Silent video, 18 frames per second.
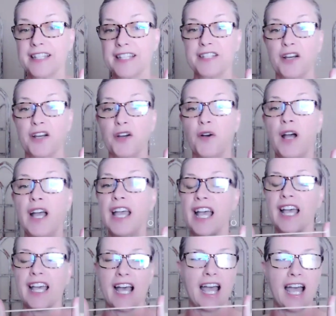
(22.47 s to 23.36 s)
So
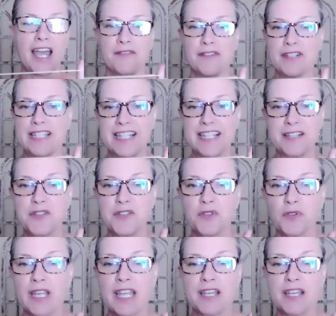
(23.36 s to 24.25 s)
I have a
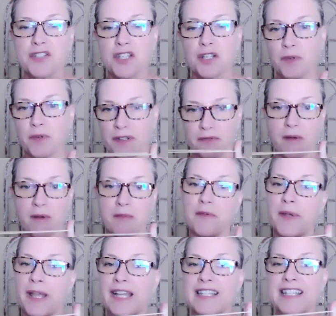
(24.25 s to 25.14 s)
sensory issue with
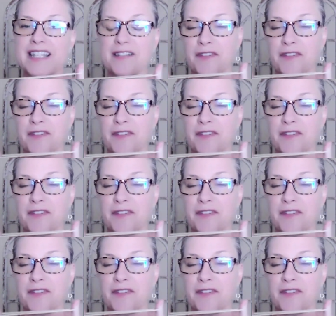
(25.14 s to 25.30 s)
rubber bands.